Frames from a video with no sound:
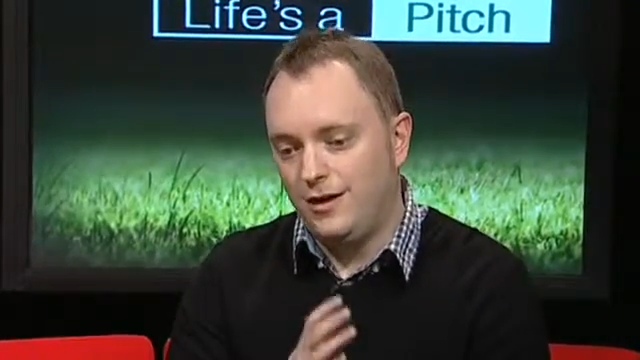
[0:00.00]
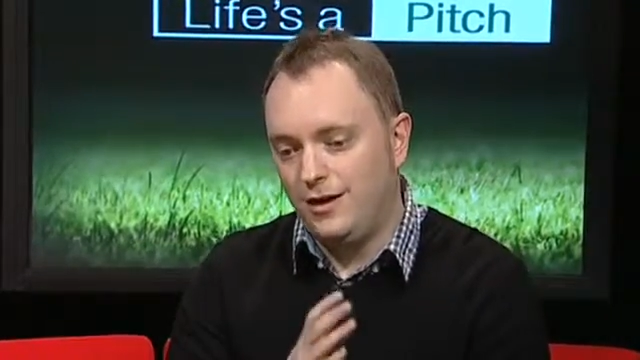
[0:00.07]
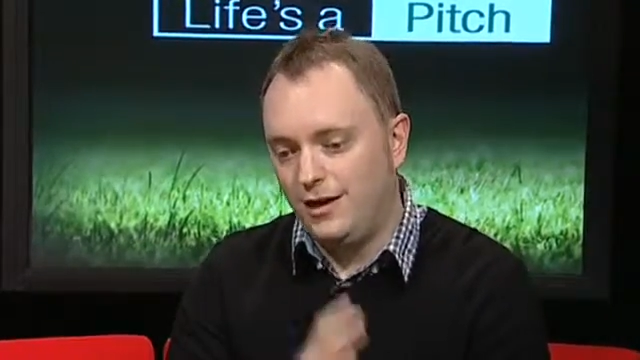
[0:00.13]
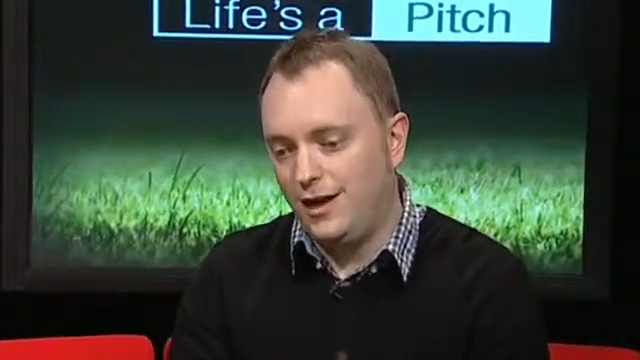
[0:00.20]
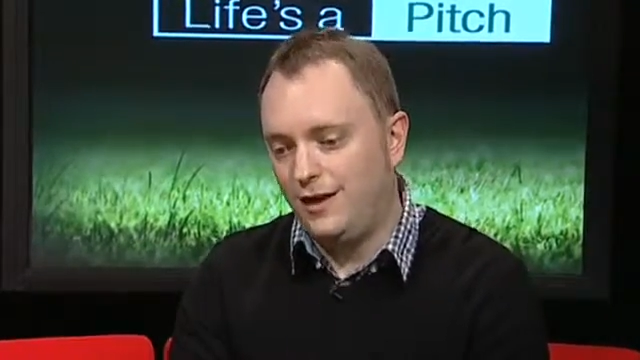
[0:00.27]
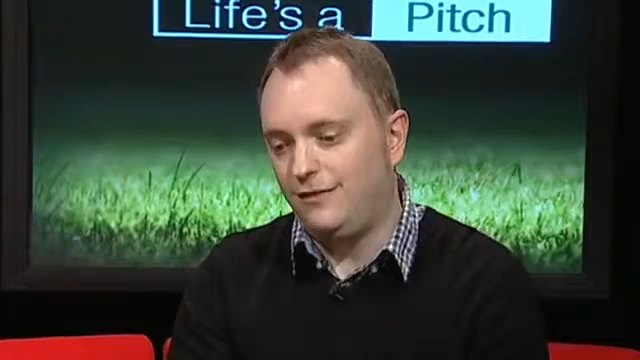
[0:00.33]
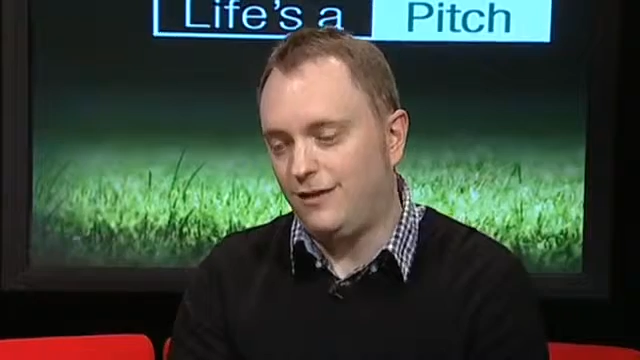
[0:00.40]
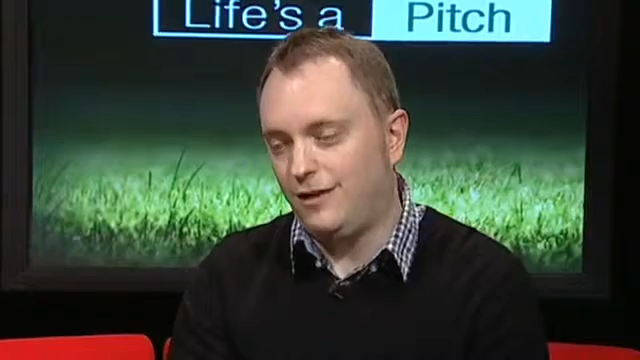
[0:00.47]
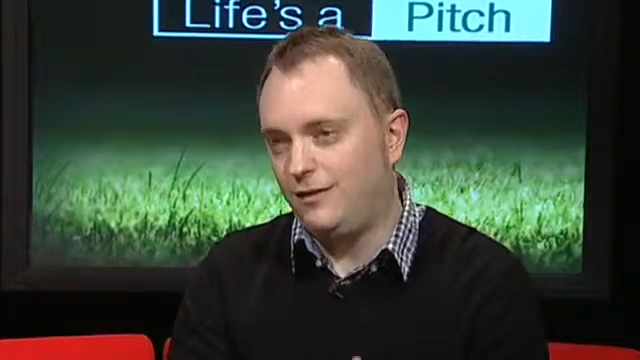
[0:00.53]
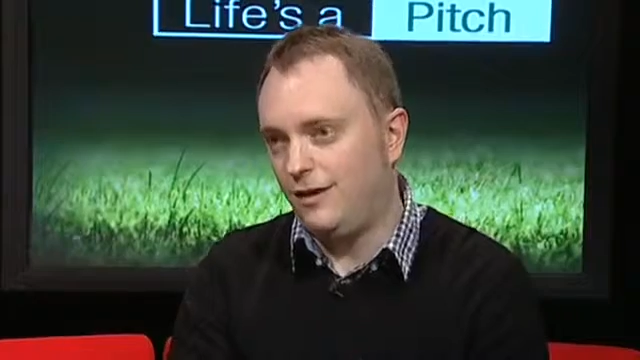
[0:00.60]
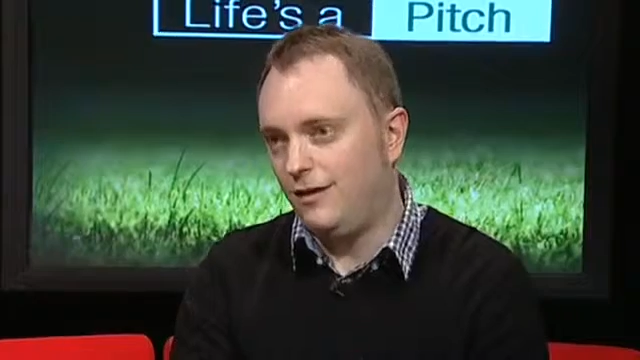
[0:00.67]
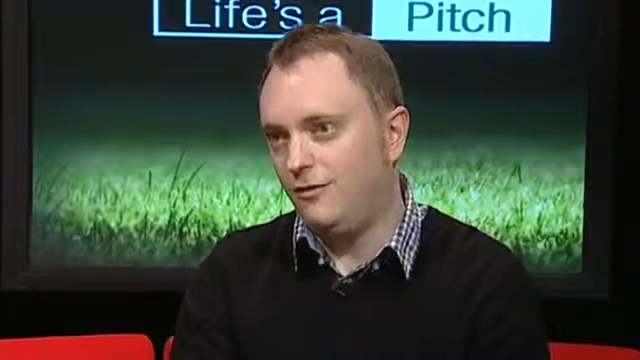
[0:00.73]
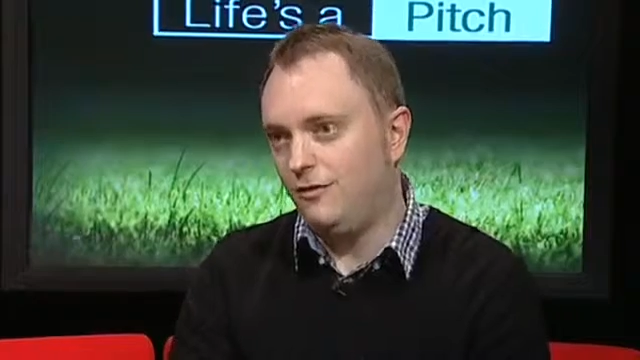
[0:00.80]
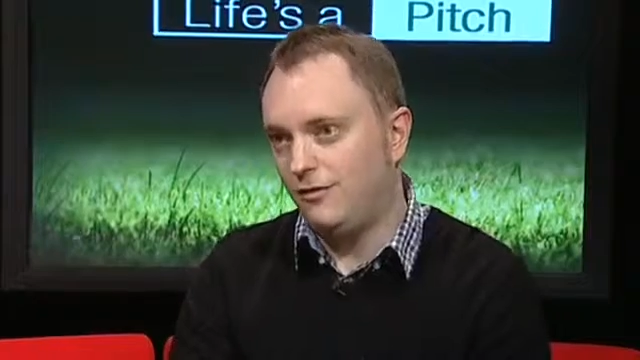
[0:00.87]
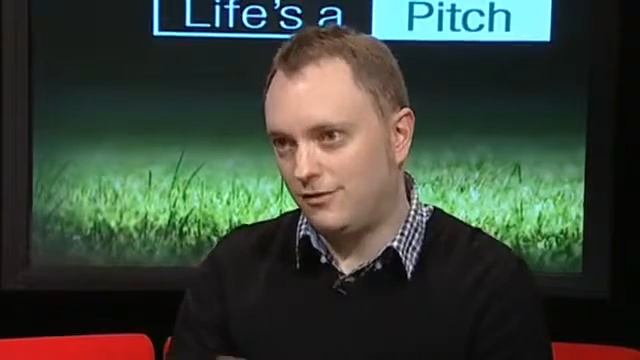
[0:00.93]
you need a
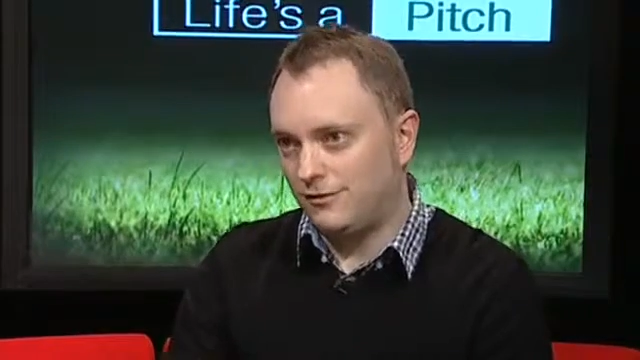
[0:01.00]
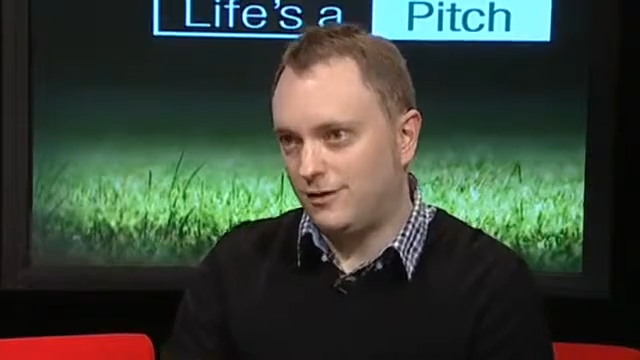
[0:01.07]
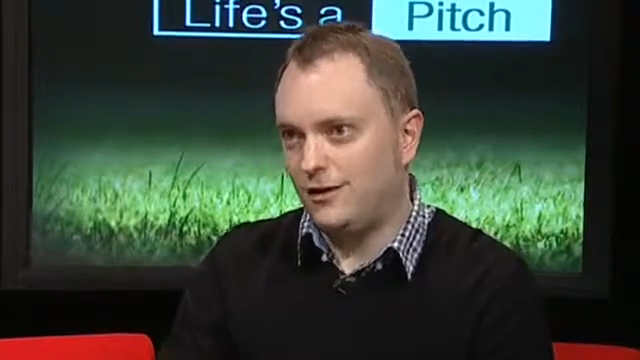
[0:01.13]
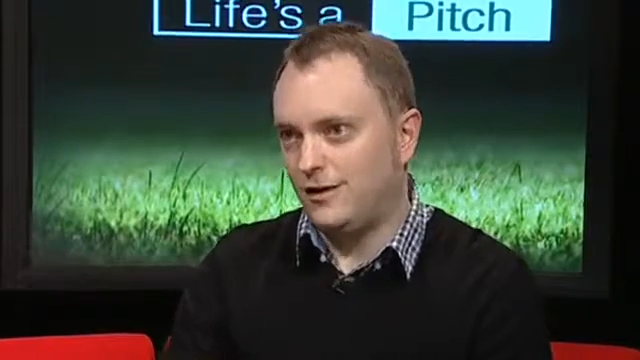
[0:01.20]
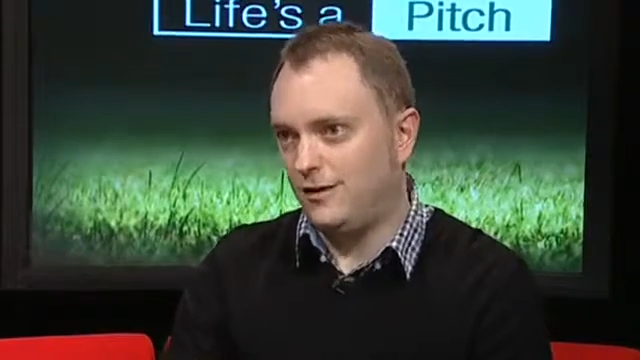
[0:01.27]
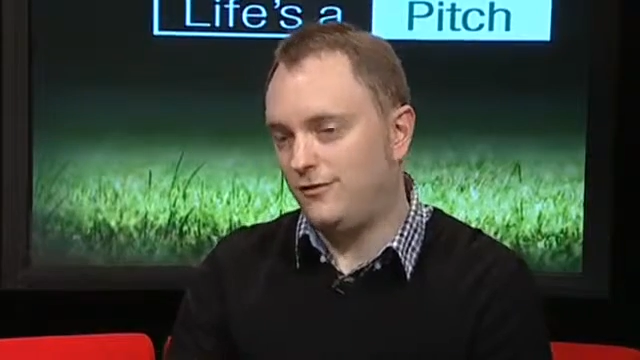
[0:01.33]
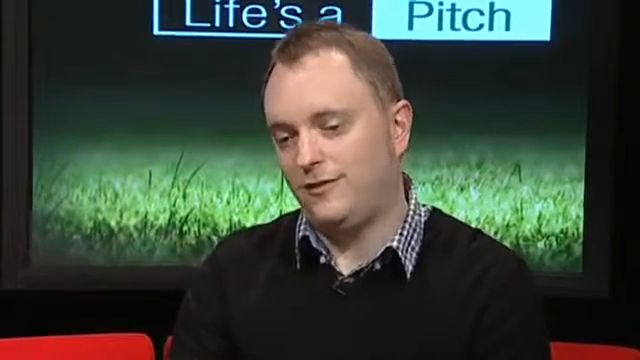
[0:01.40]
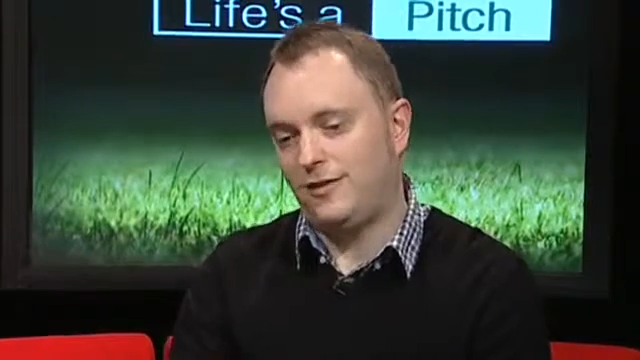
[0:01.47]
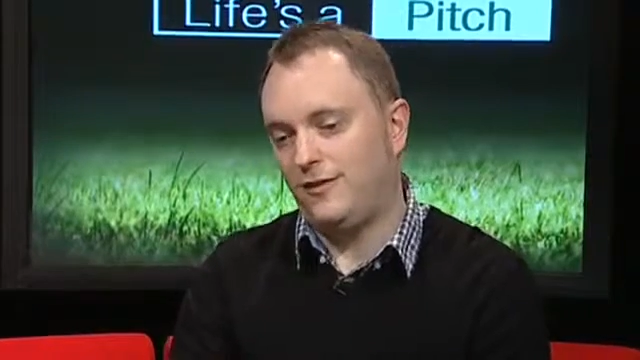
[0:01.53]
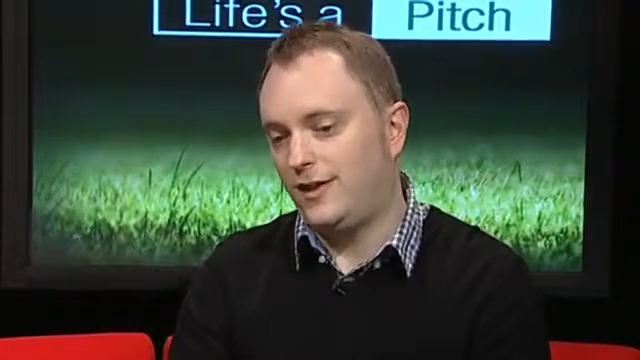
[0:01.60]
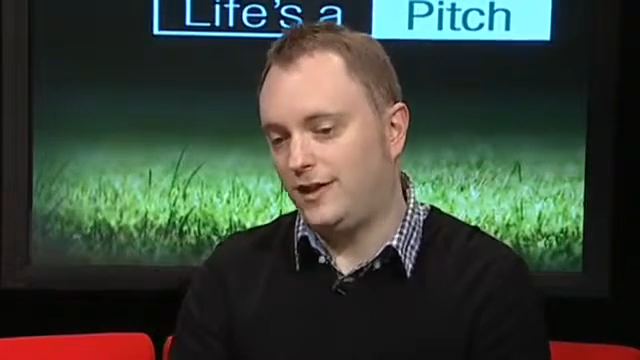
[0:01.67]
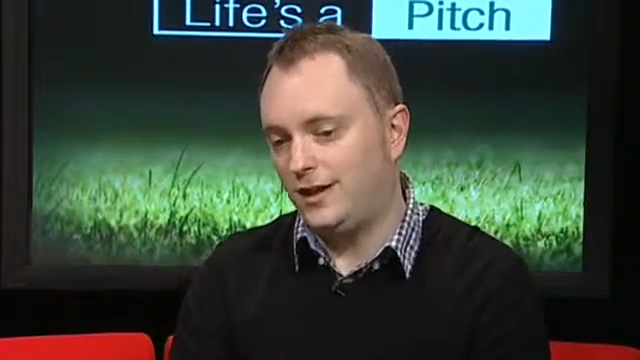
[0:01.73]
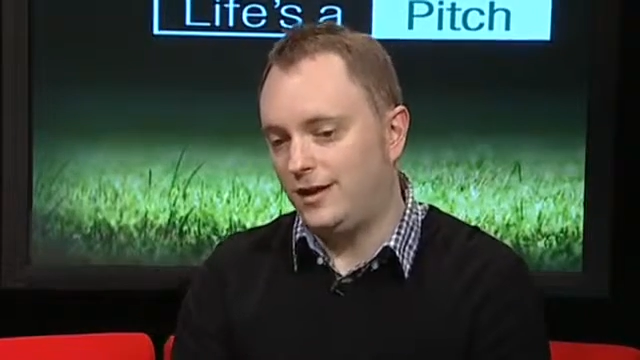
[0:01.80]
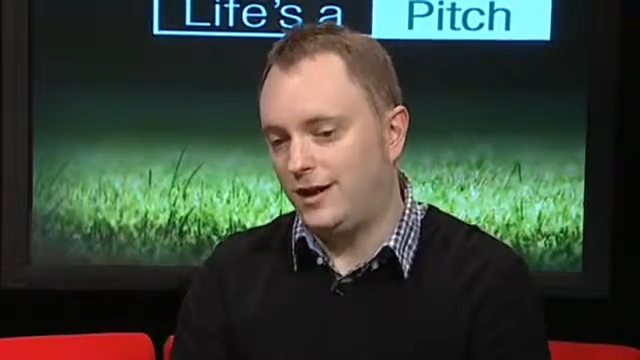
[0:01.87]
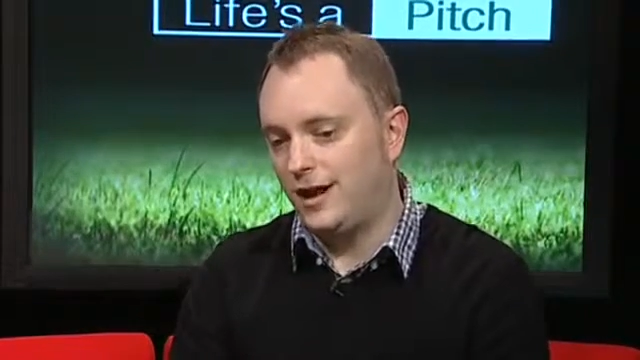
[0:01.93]
new start,
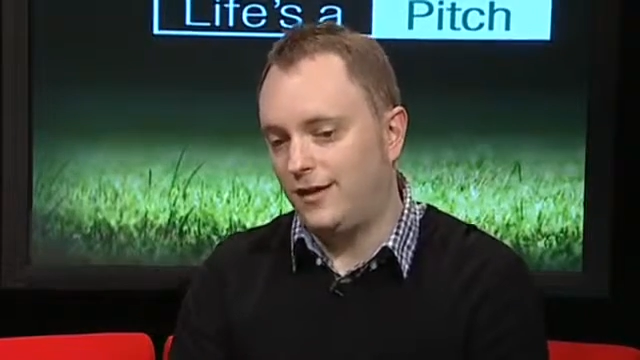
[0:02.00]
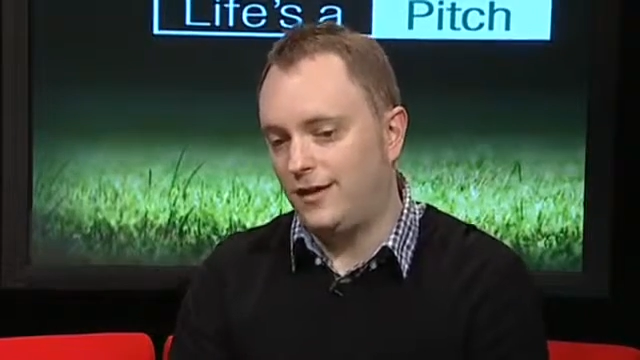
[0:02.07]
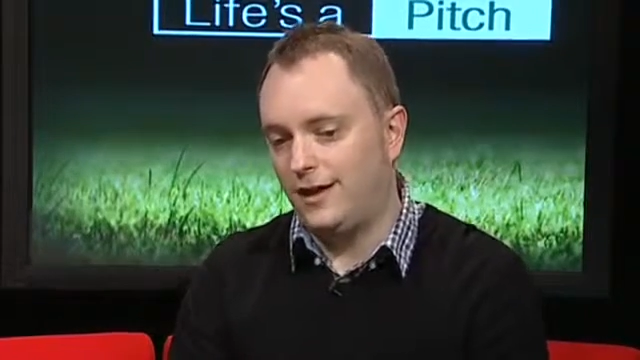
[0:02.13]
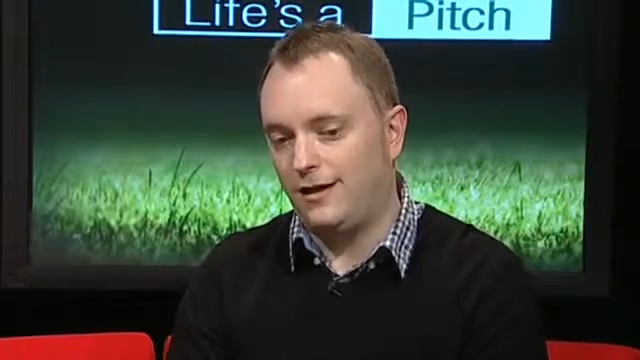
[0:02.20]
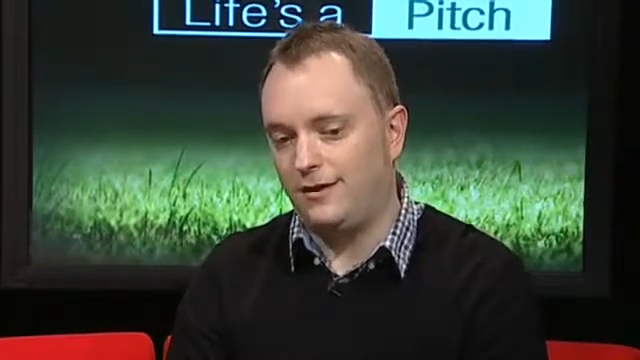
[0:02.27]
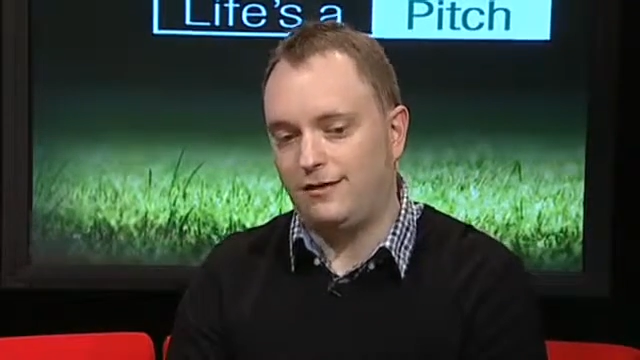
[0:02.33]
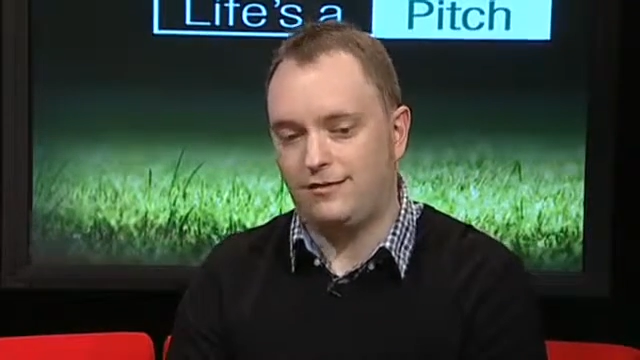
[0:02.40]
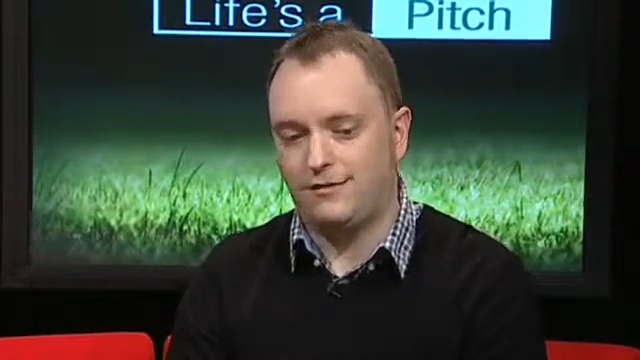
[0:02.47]
and they didn't get that.